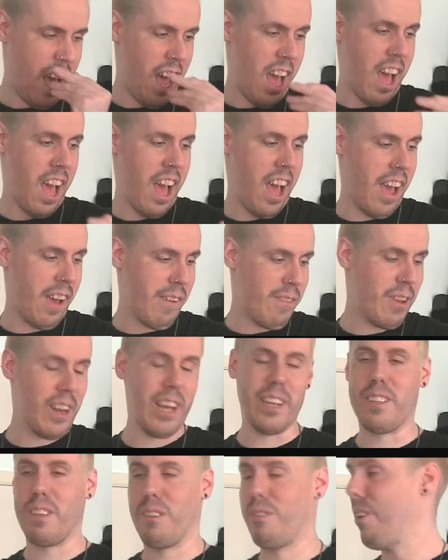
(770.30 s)
Uh, if you
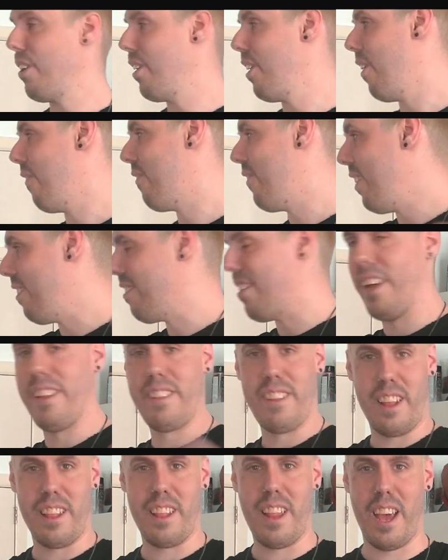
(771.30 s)
like this video, please hit
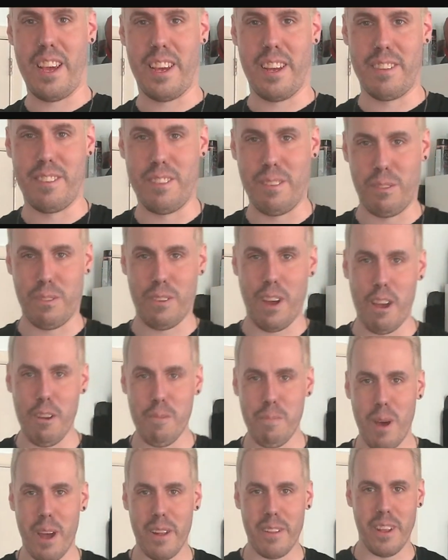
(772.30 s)
that like and
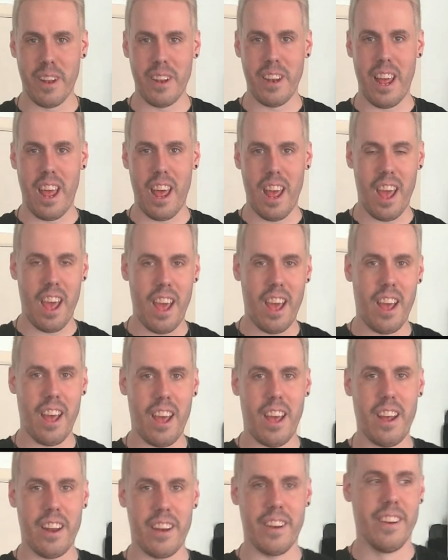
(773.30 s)
subscribe button
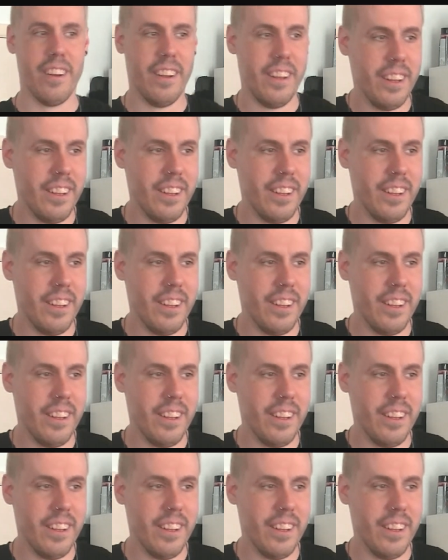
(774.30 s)
and